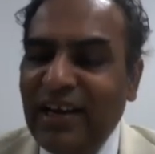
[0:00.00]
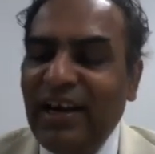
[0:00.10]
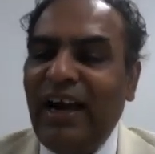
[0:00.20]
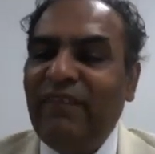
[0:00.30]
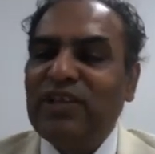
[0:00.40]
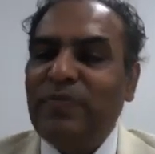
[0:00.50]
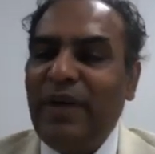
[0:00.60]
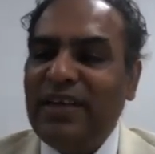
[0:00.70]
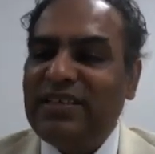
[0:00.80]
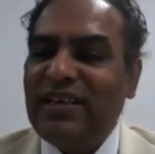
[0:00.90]
I was
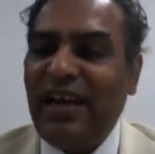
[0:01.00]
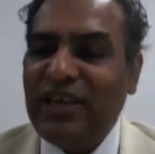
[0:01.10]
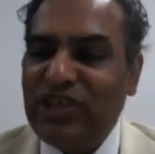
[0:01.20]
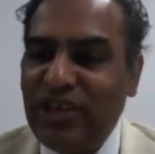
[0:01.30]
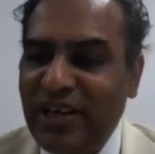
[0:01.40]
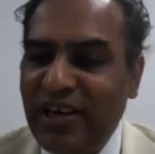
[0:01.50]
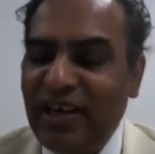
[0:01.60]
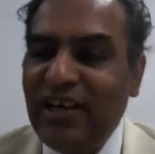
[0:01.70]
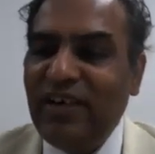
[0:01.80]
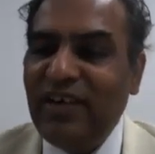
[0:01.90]
based in Nigeria
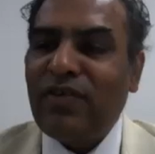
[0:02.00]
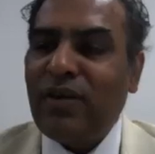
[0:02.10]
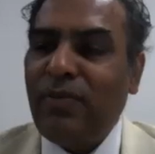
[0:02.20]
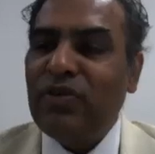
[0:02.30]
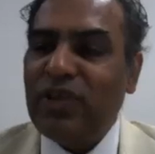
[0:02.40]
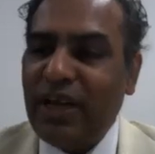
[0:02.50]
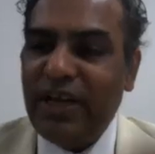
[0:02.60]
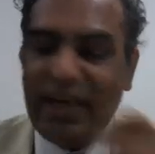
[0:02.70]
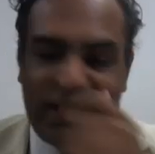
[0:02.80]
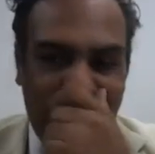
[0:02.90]
for about 3
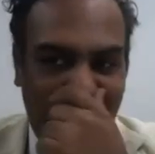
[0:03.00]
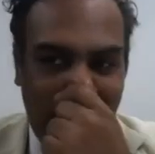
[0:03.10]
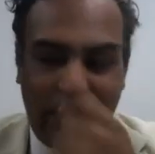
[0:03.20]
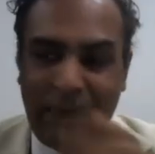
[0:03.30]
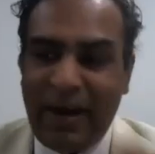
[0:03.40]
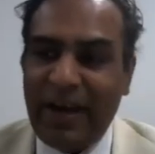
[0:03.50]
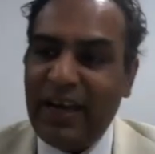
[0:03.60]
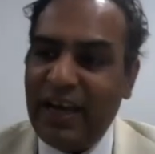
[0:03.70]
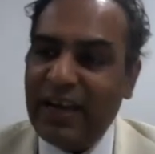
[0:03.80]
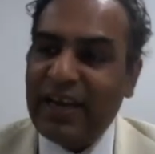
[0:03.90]
years, way back
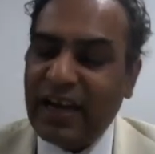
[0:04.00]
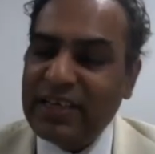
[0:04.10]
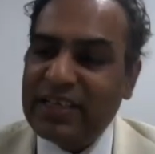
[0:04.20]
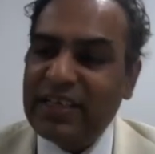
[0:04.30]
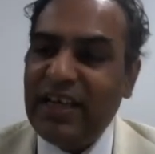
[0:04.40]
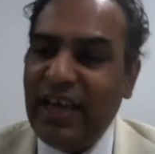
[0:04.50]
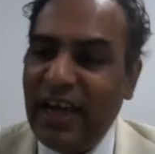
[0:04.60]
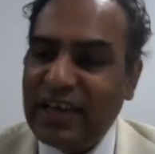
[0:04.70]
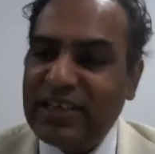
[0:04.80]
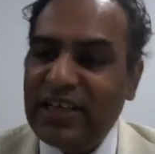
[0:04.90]
in
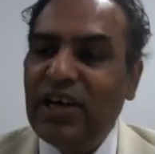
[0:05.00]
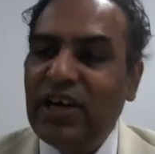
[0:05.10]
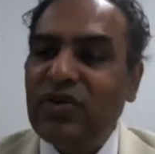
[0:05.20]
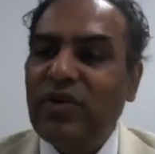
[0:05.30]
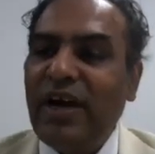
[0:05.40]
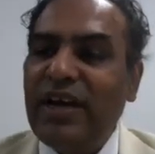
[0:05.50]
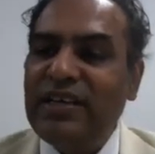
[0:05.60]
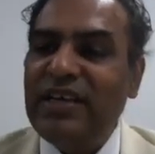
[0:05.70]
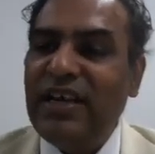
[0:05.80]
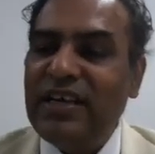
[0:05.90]
1980 to
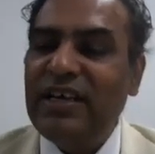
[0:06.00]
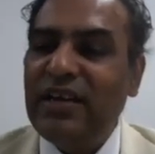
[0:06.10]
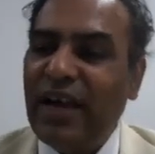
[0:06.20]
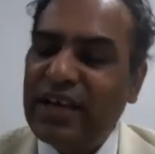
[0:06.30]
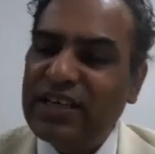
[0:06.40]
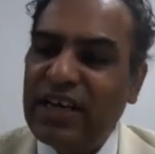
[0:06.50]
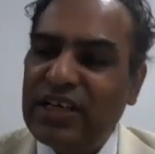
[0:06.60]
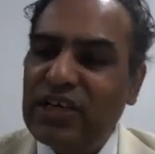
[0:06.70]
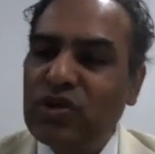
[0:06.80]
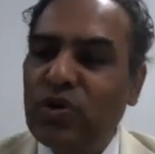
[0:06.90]

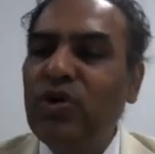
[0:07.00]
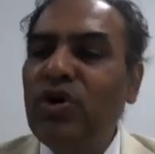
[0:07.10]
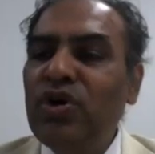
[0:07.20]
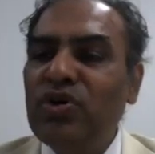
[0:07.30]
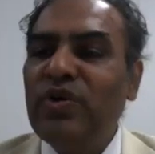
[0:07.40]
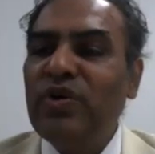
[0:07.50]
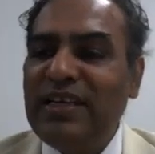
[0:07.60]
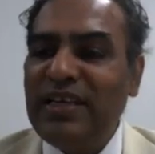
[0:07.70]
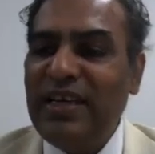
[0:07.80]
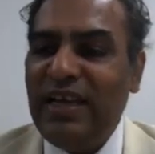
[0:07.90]
1982 to
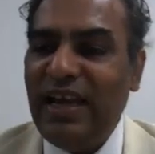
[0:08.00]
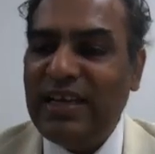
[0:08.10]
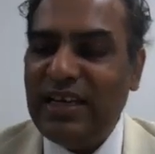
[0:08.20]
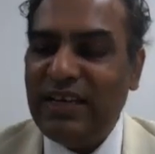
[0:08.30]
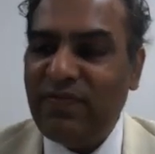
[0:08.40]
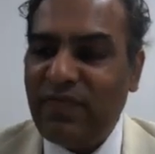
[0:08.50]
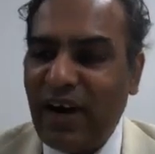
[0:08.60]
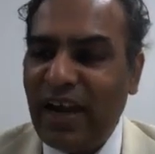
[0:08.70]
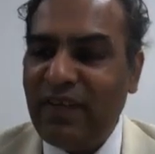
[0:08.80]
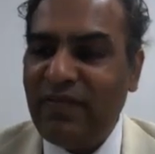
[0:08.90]

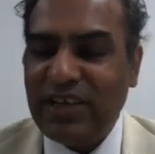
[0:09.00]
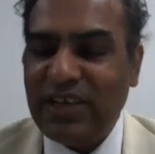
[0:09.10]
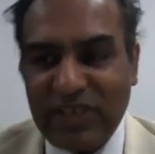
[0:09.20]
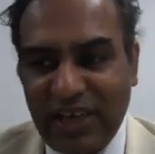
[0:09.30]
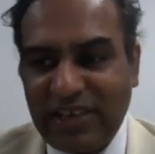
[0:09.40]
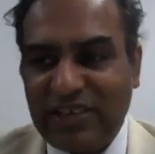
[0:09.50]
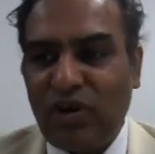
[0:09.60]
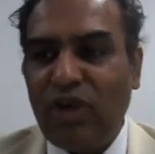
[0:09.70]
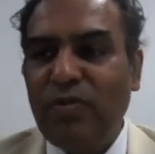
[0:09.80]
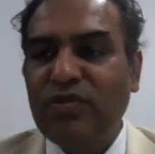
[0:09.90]
1985, 86. So
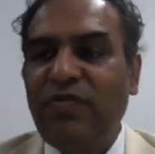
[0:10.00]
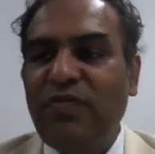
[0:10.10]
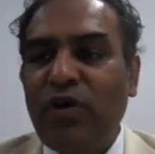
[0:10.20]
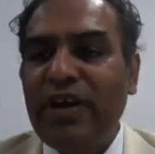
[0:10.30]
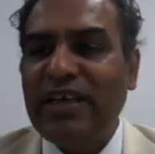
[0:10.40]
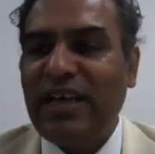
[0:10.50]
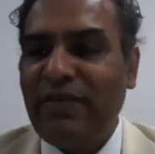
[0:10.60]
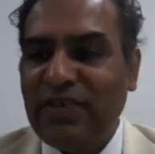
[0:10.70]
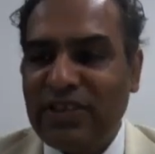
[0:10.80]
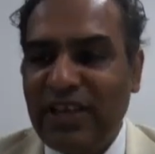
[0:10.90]
almost for 4 years I
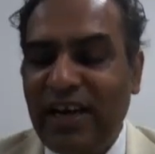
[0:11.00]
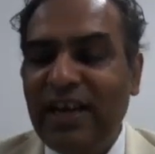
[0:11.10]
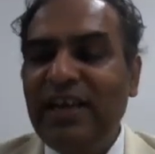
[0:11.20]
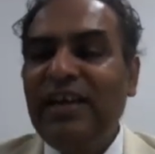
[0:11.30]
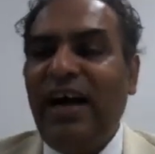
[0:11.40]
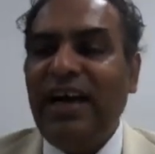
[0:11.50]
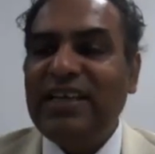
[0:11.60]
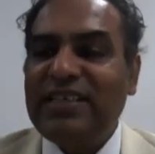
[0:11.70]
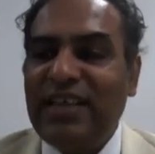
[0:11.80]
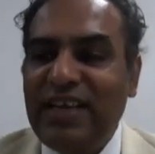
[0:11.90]
was there. I
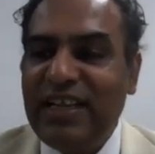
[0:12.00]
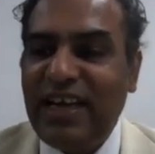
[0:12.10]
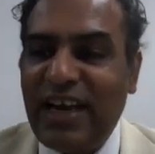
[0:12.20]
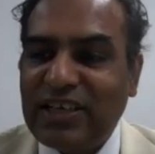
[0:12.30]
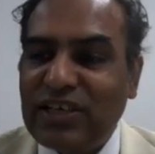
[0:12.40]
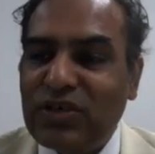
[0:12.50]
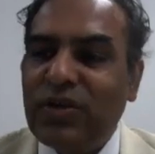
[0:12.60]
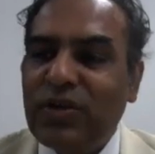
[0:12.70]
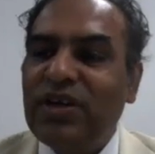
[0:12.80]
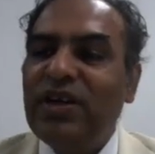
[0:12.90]
studied there as a
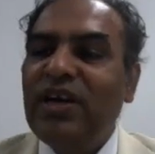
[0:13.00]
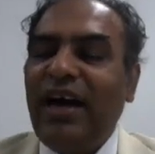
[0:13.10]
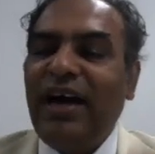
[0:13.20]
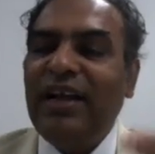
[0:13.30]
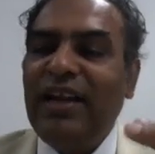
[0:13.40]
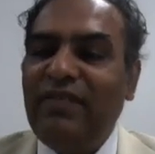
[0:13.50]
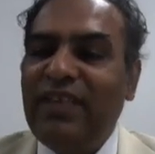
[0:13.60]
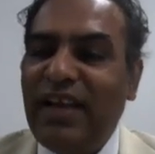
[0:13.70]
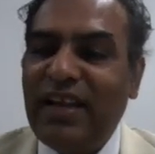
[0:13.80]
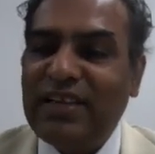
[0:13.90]
student. I lived
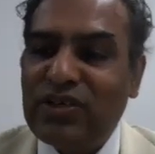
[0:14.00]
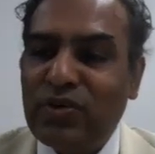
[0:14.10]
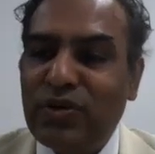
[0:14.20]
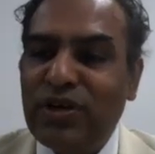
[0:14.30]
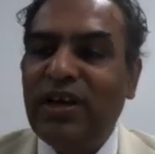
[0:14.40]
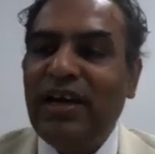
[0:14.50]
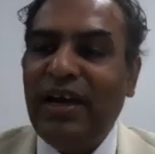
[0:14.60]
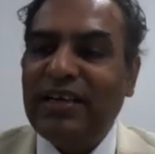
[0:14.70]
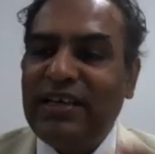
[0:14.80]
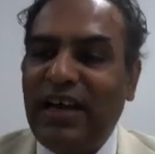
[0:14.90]
there as a student, as
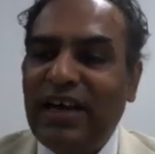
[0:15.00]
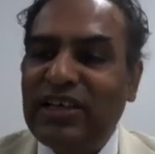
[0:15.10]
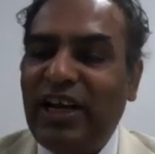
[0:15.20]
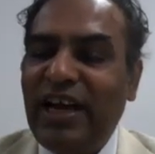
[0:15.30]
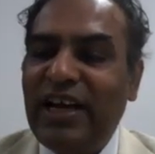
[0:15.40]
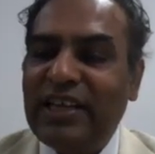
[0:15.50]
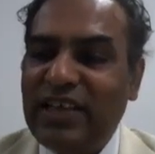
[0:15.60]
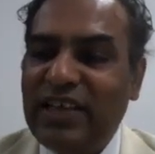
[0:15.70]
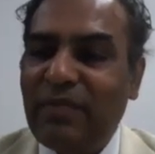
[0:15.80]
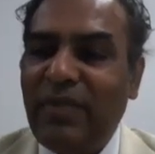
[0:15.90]
a young child, as a
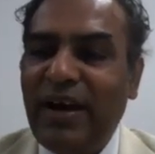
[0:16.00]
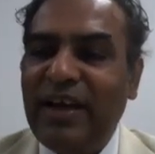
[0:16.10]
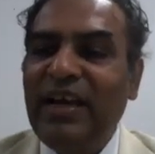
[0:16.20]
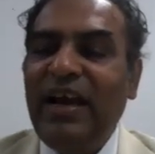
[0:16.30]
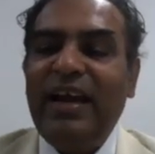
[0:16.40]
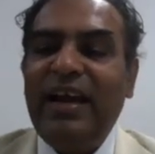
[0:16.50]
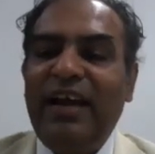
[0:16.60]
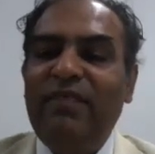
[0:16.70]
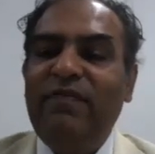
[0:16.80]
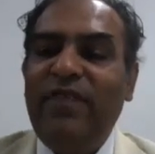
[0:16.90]
young mind, and I
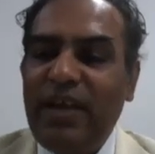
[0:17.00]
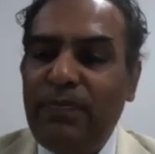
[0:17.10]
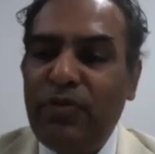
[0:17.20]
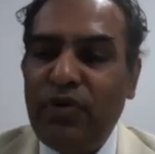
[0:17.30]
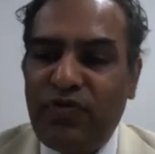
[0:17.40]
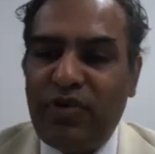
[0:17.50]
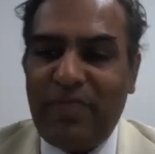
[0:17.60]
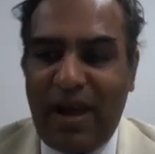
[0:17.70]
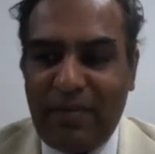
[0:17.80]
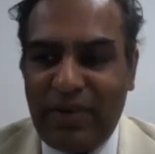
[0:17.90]
have very beautiful
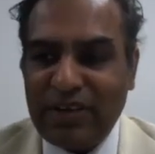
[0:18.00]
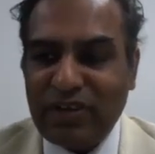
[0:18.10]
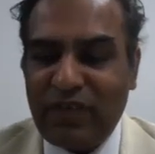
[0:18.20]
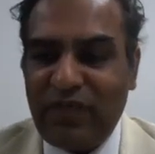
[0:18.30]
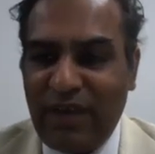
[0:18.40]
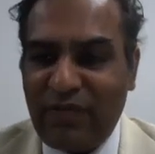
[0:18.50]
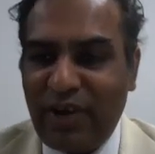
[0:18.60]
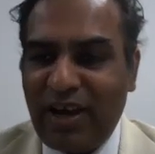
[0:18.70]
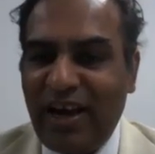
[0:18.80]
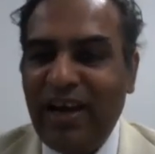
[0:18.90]
memories of
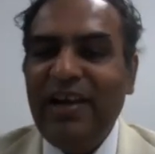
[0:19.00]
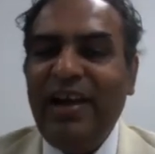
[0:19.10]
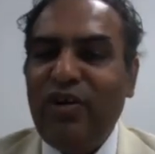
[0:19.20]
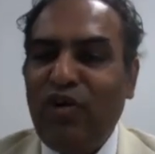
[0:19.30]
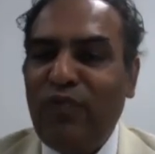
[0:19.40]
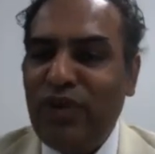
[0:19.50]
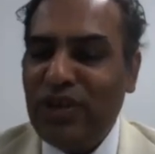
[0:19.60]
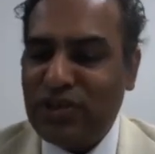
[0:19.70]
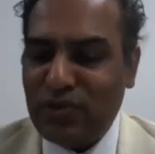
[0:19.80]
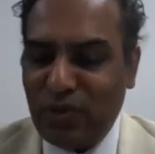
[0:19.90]
Africa. And hopefully
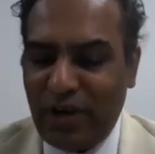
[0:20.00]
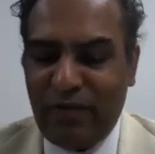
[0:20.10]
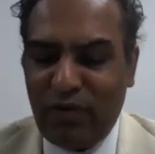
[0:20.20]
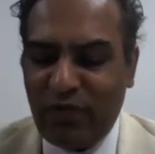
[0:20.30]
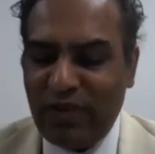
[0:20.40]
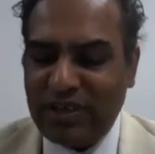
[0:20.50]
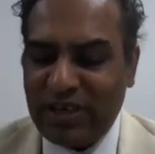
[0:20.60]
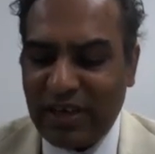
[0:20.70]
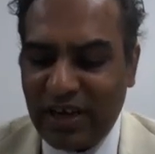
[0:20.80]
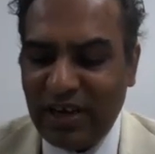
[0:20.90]
soon I would visit
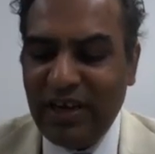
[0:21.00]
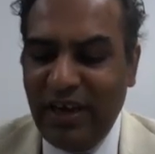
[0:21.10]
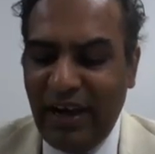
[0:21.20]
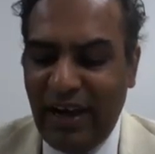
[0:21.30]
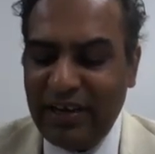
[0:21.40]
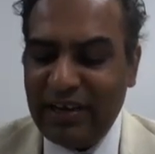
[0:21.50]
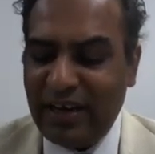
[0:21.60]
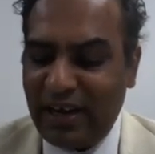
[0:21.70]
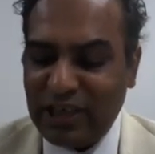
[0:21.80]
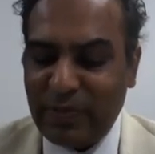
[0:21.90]
her and her
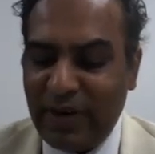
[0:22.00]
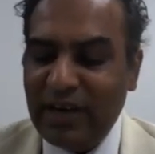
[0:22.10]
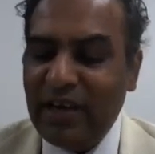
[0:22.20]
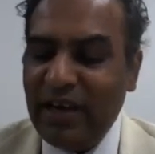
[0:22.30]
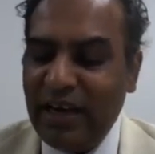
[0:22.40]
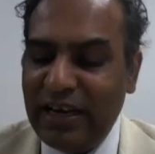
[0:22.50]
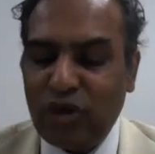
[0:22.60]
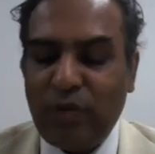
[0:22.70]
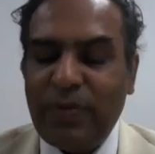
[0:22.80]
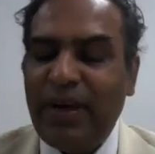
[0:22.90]
husband in
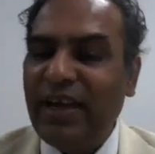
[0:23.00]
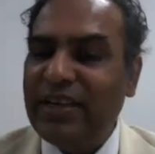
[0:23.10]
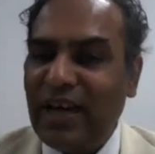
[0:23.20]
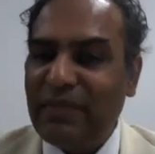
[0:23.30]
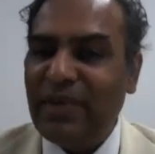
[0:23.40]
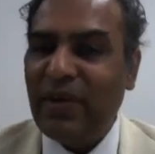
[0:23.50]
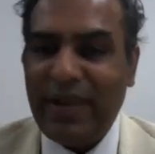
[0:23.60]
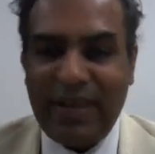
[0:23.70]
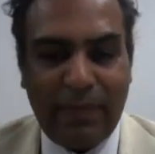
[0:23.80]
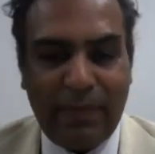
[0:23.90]
Ethiopia and Zambia, where
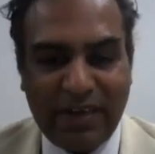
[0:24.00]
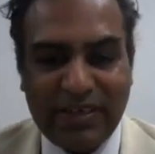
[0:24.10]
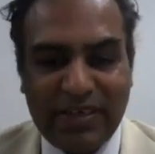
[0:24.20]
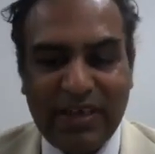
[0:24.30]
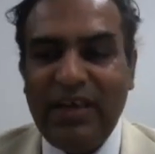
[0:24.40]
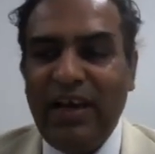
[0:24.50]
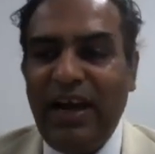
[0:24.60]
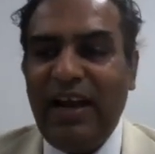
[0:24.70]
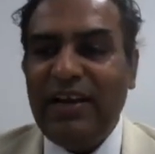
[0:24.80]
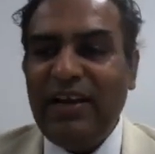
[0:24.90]
they're based.
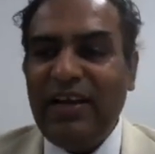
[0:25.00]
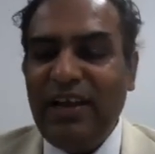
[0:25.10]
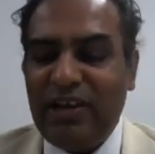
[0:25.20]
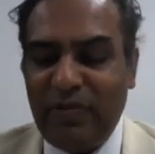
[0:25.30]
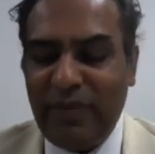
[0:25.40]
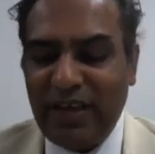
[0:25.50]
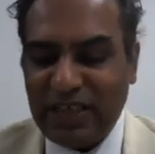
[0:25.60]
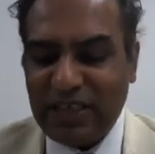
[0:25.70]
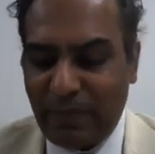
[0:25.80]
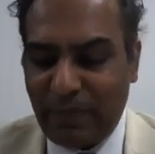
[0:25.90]
And it would be such
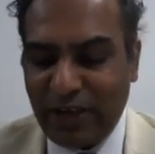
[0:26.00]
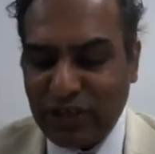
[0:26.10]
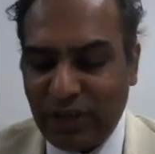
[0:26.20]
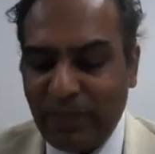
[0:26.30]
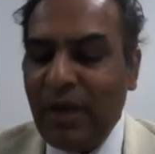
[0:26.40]
a pleasure.